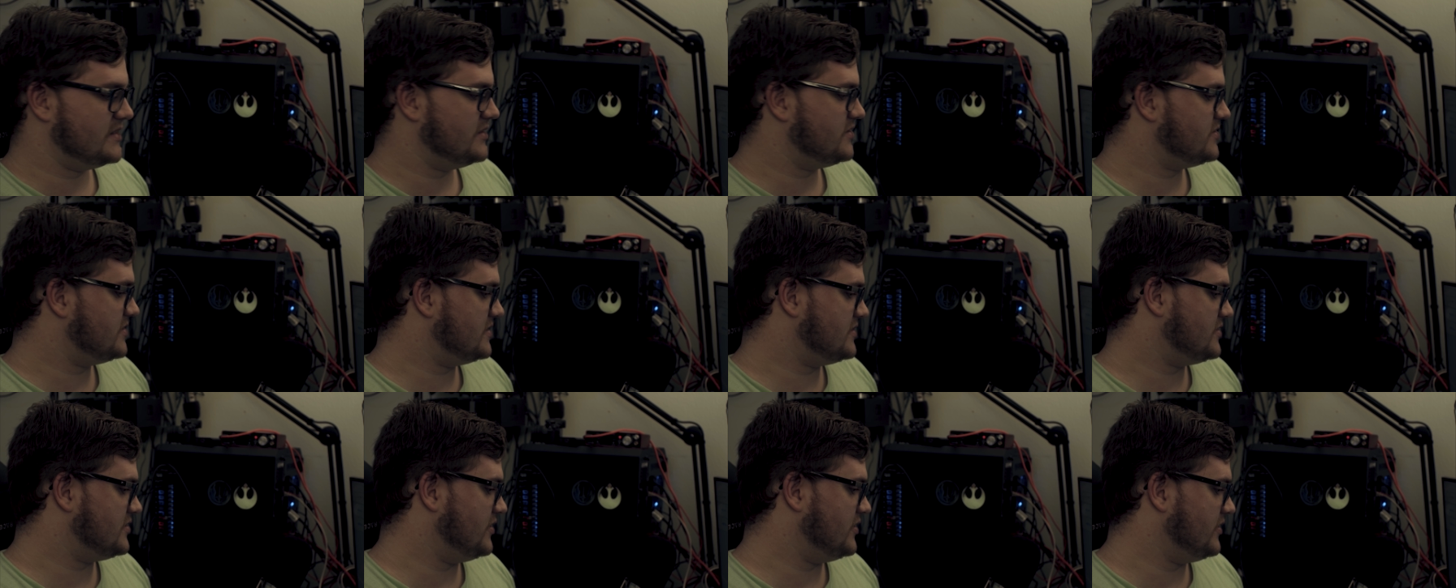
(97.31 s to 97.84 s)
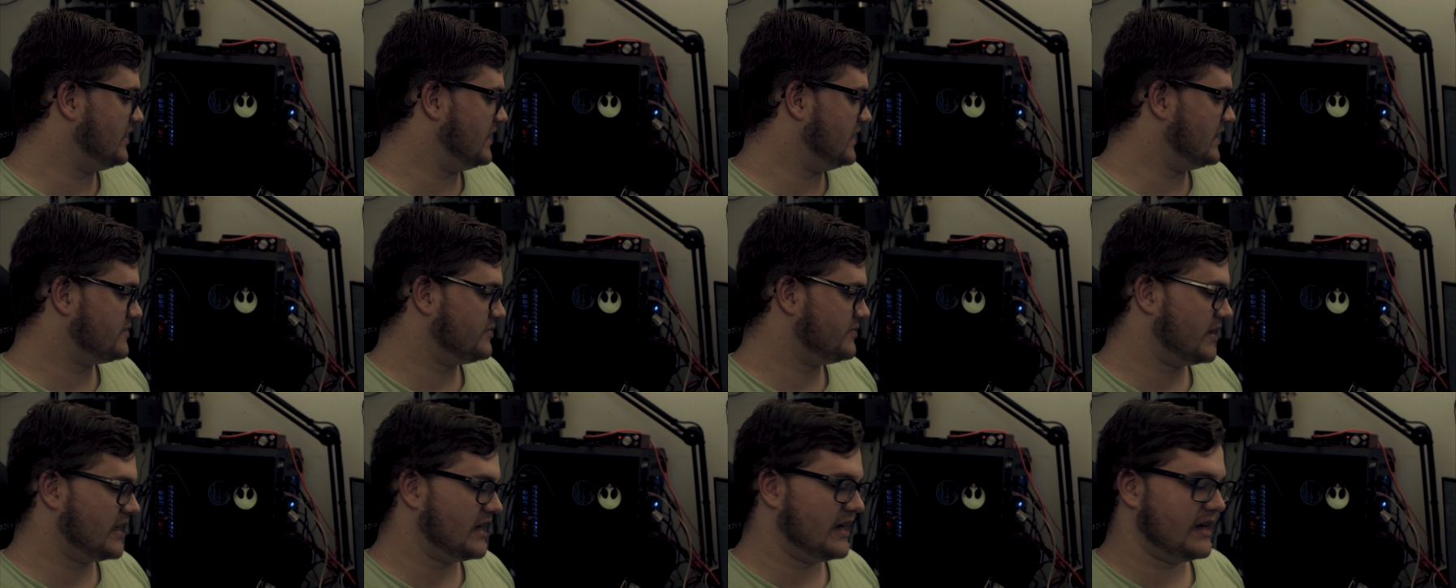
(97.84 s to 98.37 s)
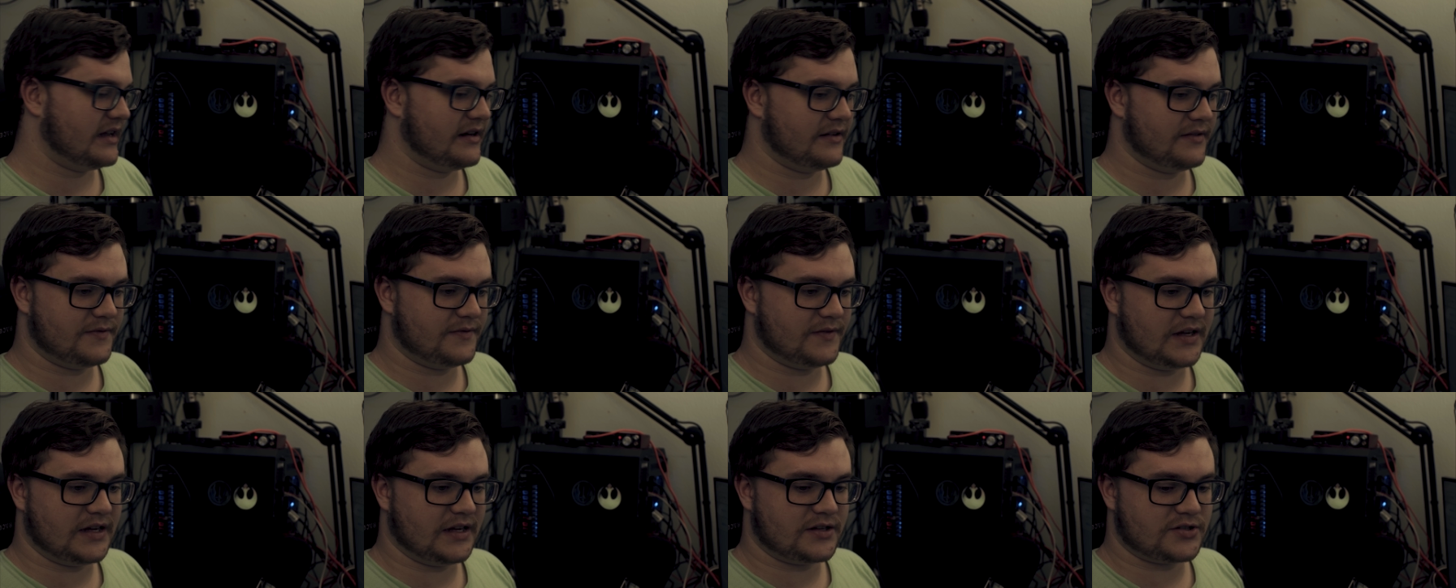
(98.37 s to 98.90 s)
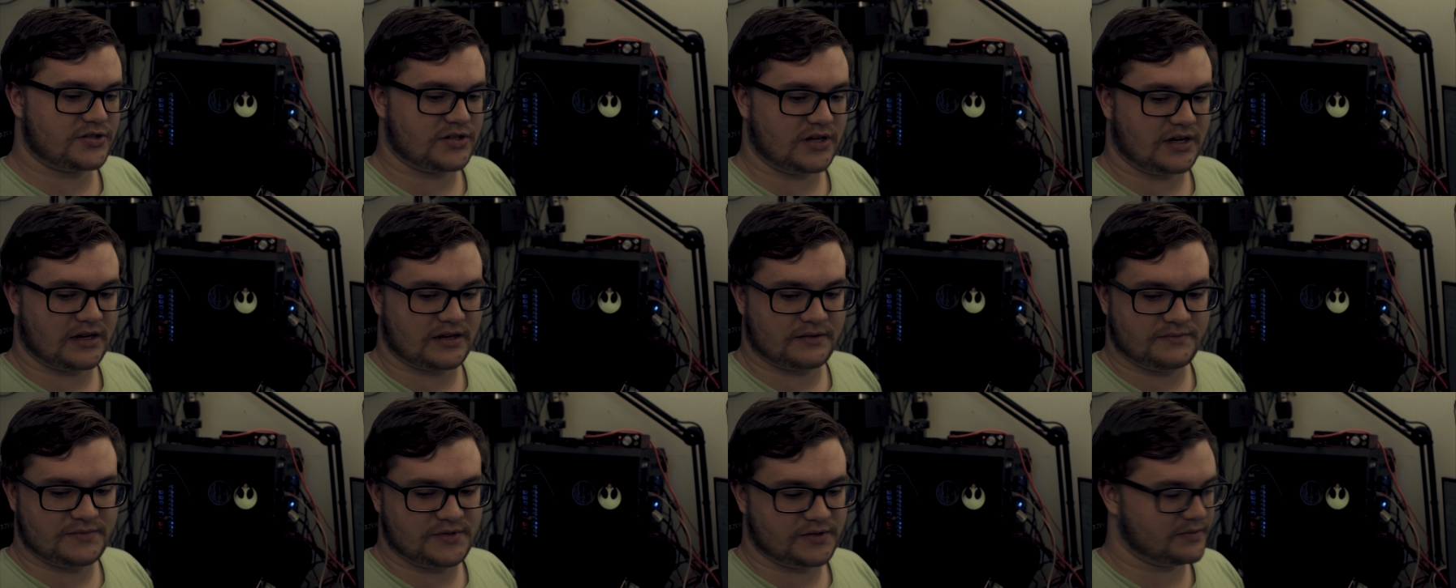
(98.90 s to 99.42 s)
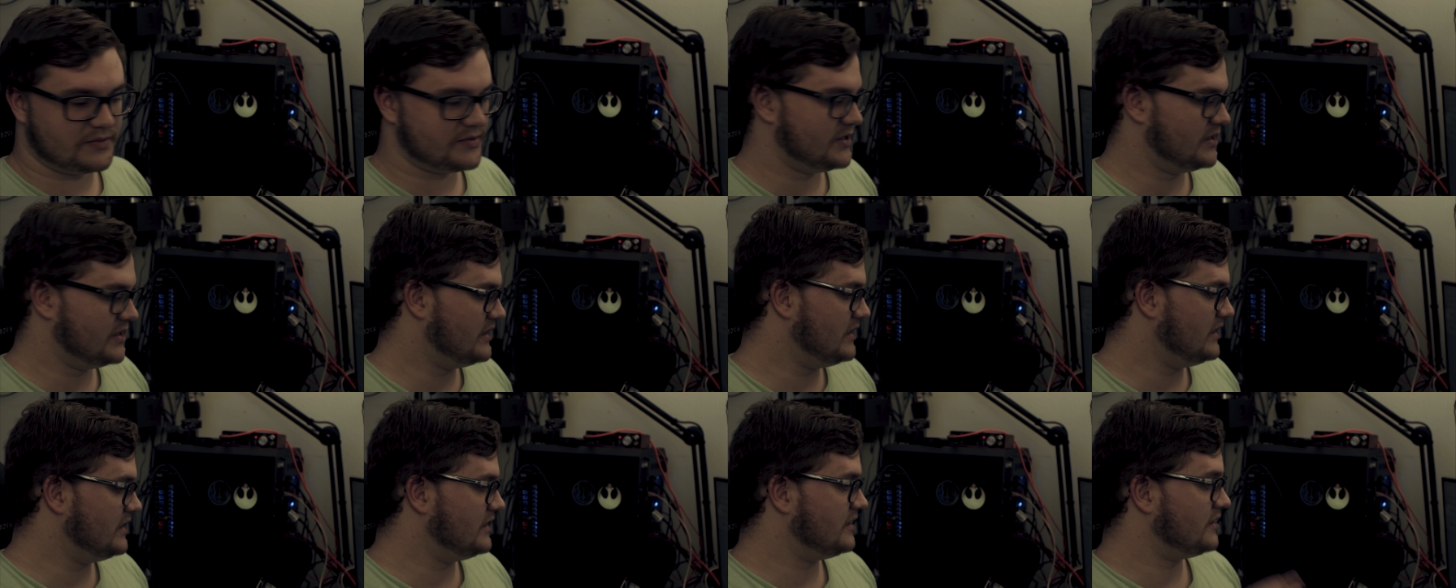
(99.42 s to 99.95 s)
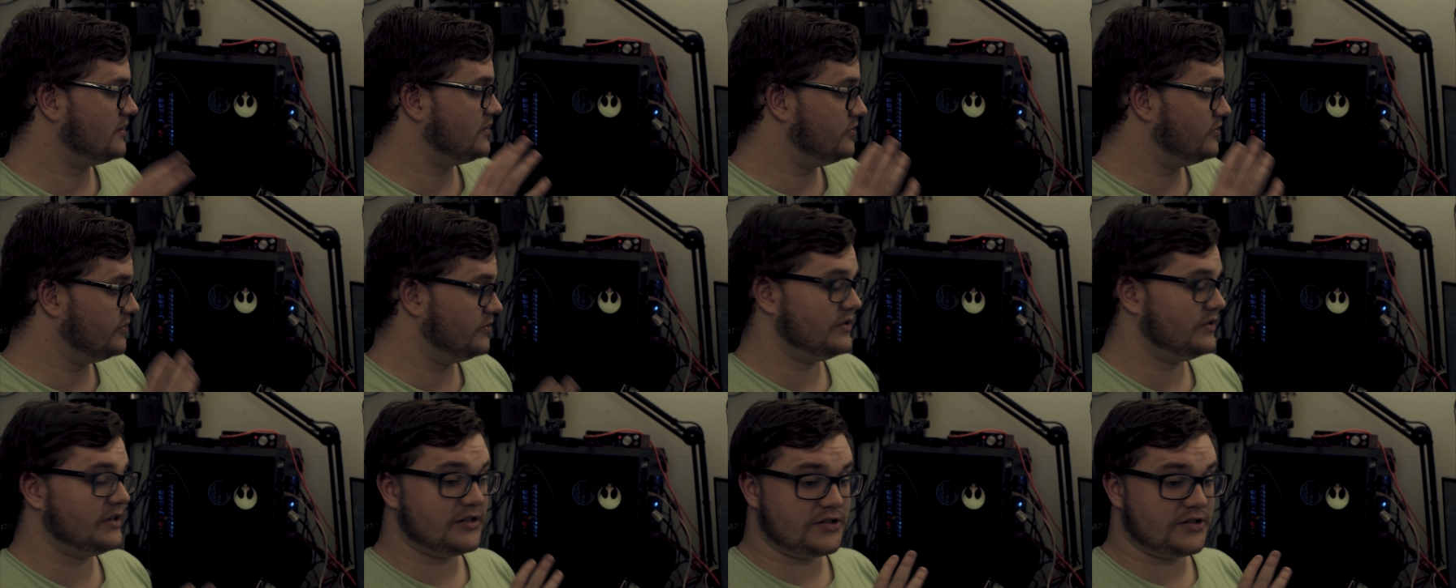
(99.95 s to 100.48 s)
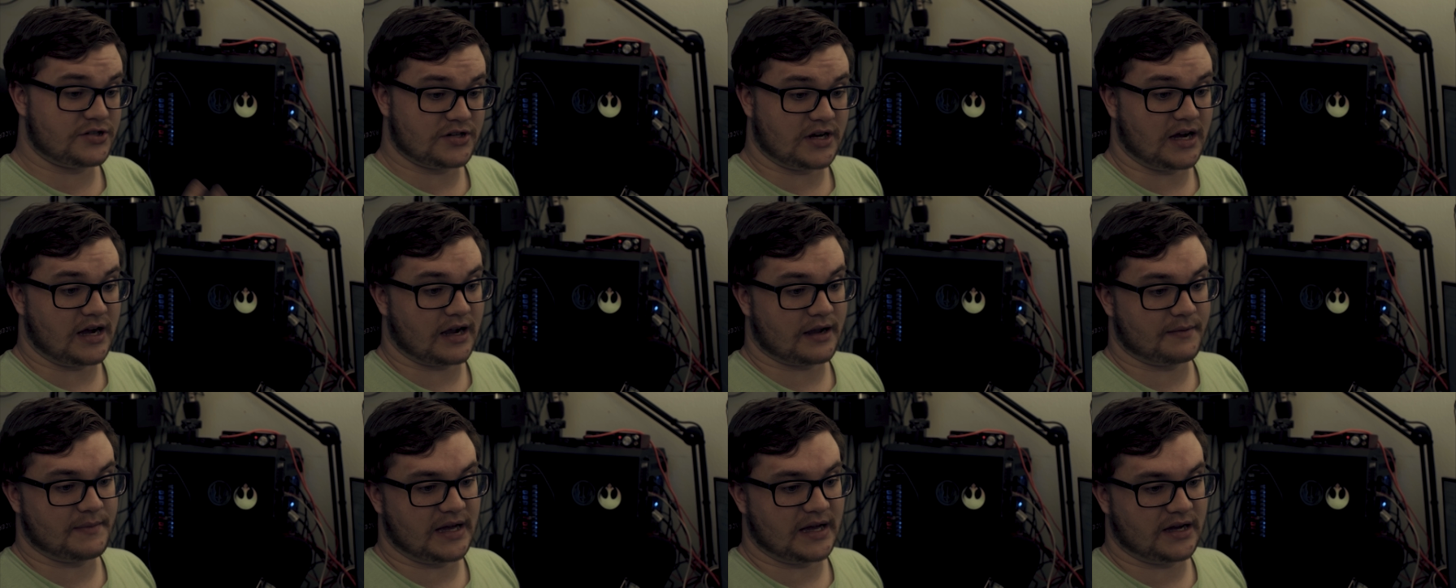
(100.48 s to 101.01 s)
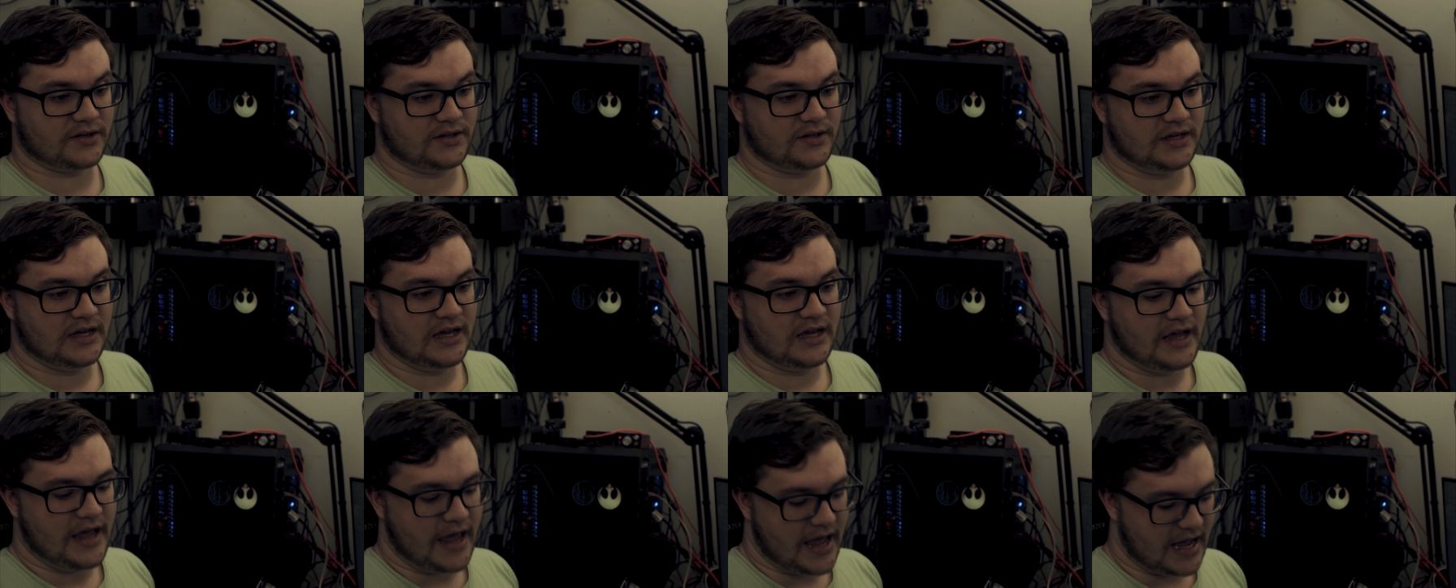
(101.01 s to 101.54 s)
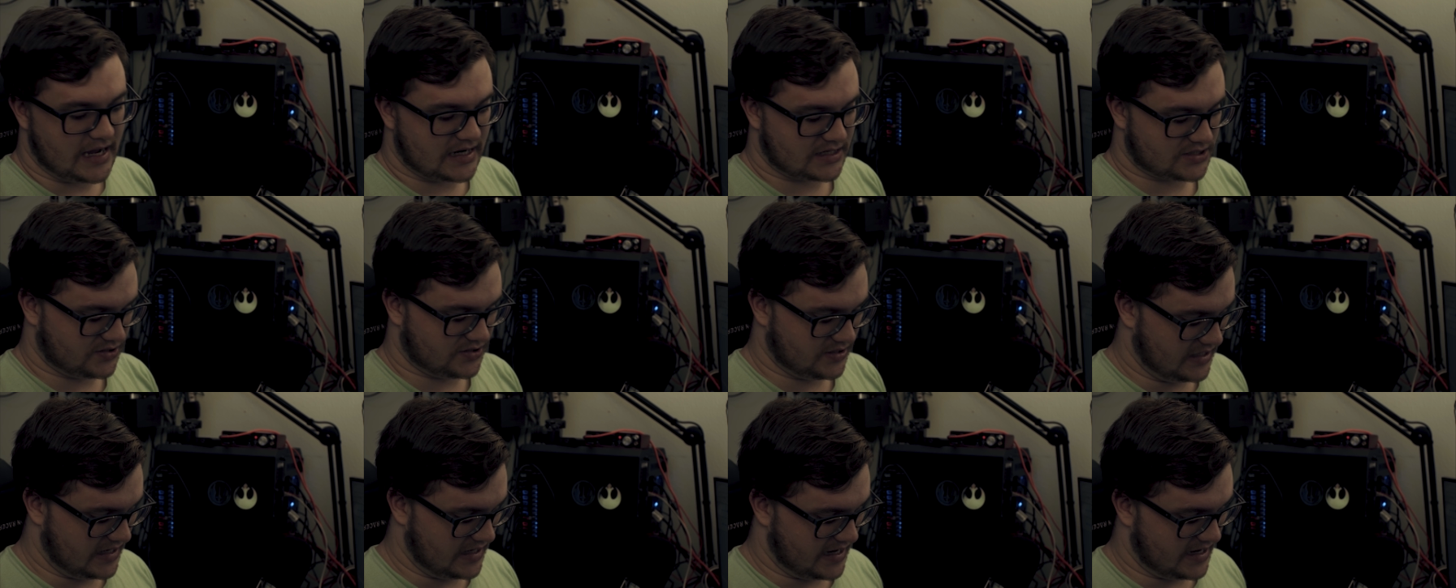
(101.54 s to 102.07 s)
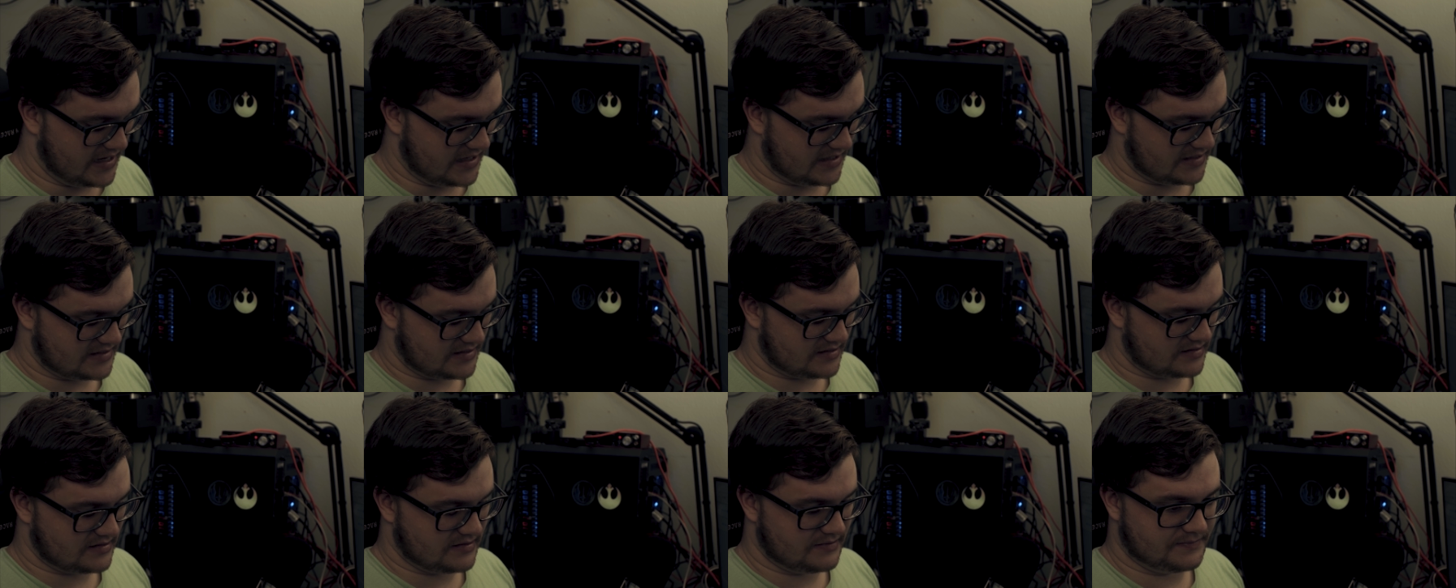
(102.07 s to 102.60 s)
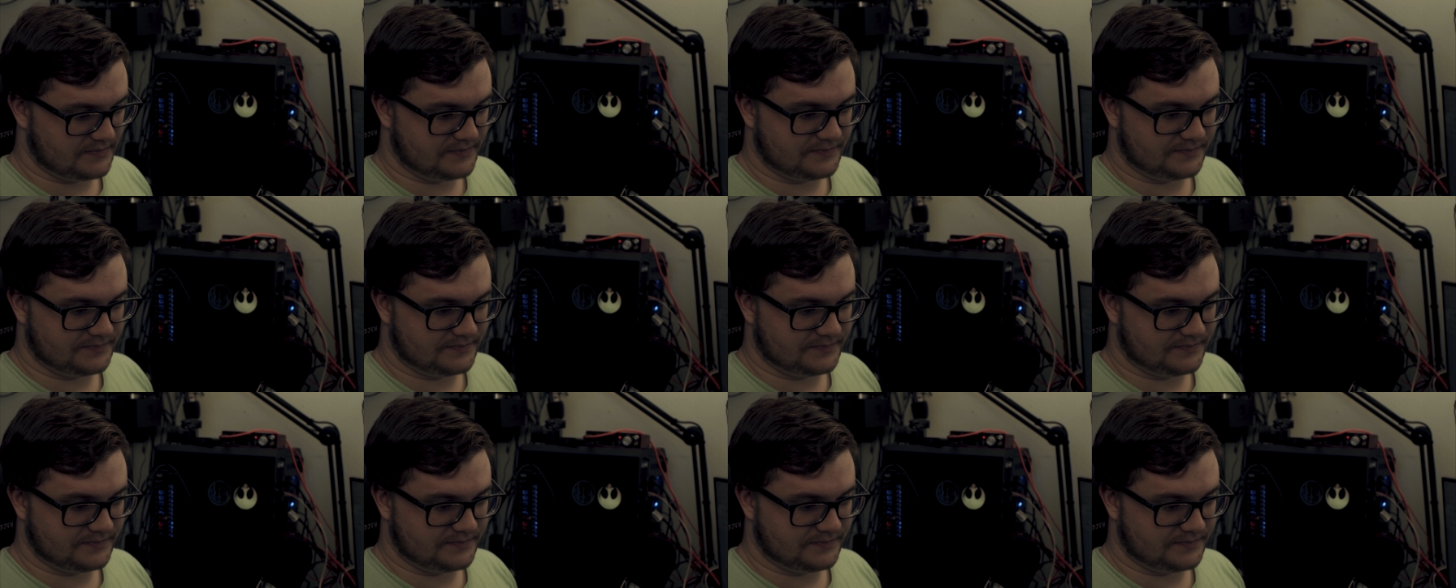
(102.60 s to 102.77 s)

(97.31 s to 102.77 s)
show you guys what kind of shock absorption the included shock mount actually has.